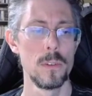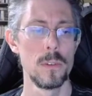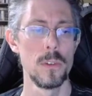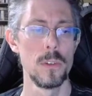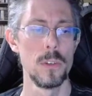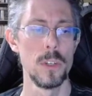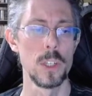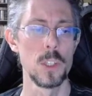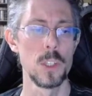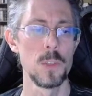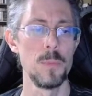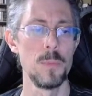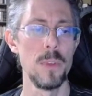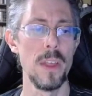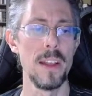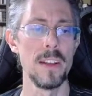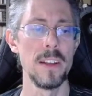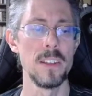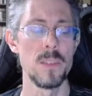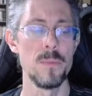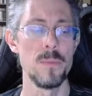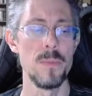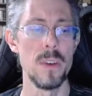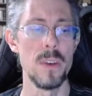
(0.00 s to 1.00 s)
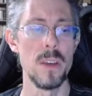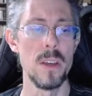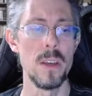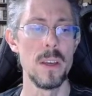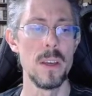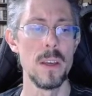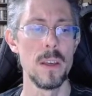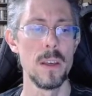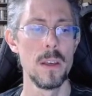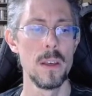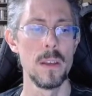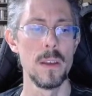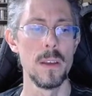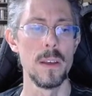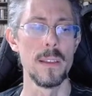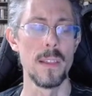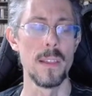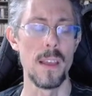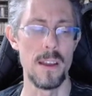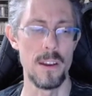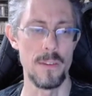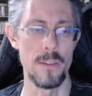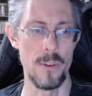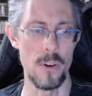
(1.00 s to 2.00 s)
explaining to me, in
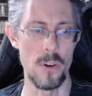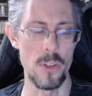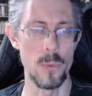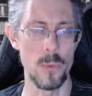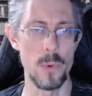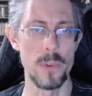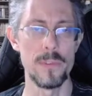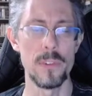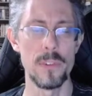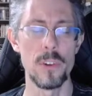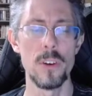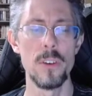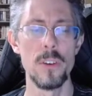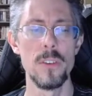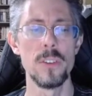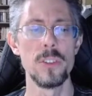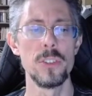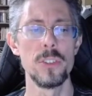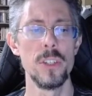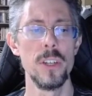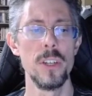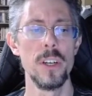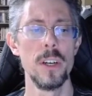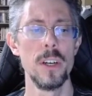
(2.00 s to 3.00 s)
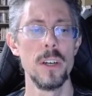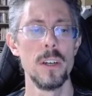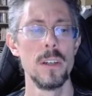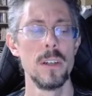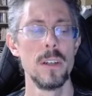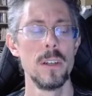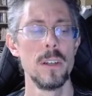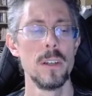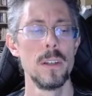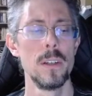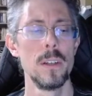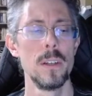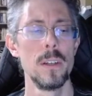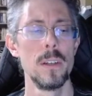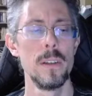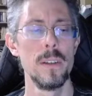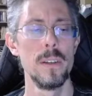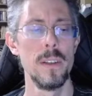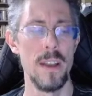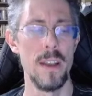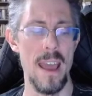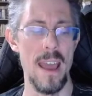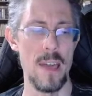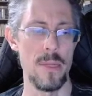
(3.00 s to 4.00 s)
light of all that we've learned this year
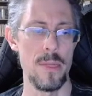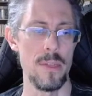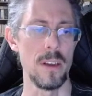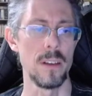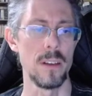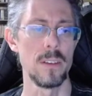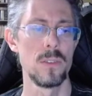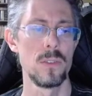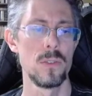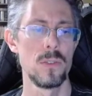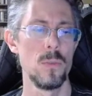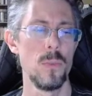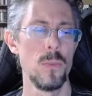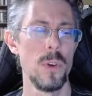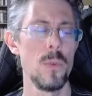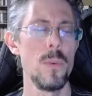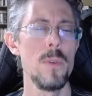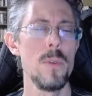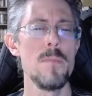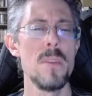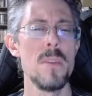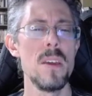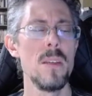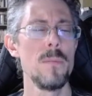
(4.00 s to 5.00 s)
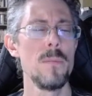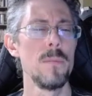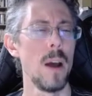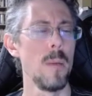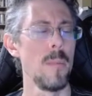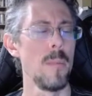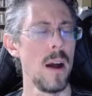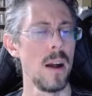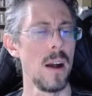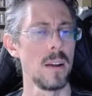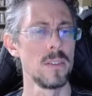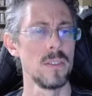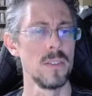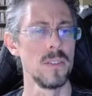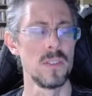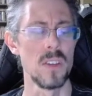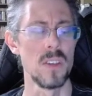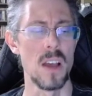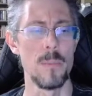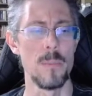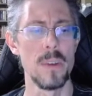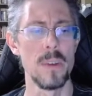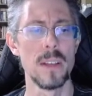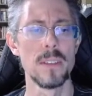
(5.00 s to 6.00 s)
in ethics, what do we mean by Pax in
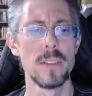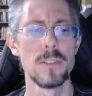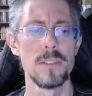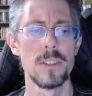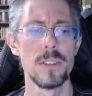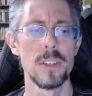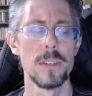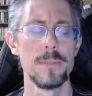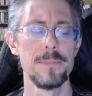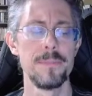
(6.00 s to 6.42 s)
Sapientia?